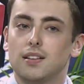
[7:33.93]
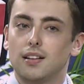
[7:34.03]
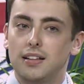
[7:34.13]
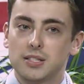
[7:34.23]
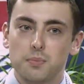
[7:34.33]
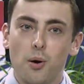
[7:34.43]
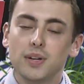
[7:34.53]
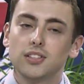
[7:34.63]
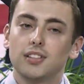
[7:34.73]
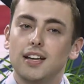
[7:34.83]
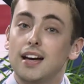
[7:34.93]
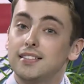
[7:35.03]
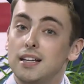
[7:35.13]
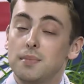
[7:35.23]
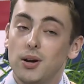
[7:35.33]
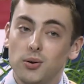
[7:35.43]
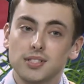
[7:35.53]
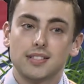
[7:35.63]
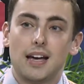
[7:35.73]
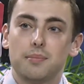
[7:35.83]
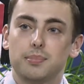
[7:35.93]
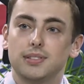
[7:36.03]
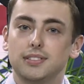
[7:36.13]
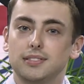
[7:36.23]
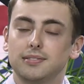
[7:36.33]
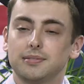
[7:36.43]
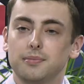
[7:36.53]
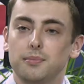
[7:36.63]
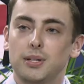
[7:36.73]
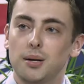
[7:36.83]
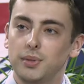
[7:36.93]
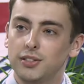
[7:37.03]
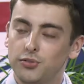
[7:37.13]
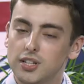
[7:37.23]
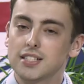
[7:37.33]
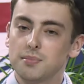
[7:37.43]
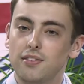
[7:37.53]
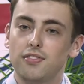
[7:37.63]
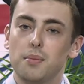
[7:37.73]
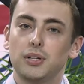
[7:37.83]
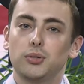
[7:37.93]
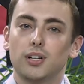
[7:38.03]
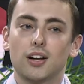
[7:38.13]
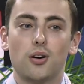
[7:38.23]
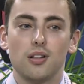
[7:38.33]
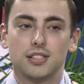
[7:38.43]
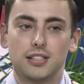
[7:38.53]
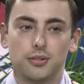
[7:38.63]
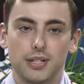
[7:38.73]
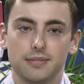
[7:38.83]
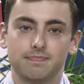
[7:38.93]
at this moment today, I take my own step, becoming the first in my family to earn a college degree.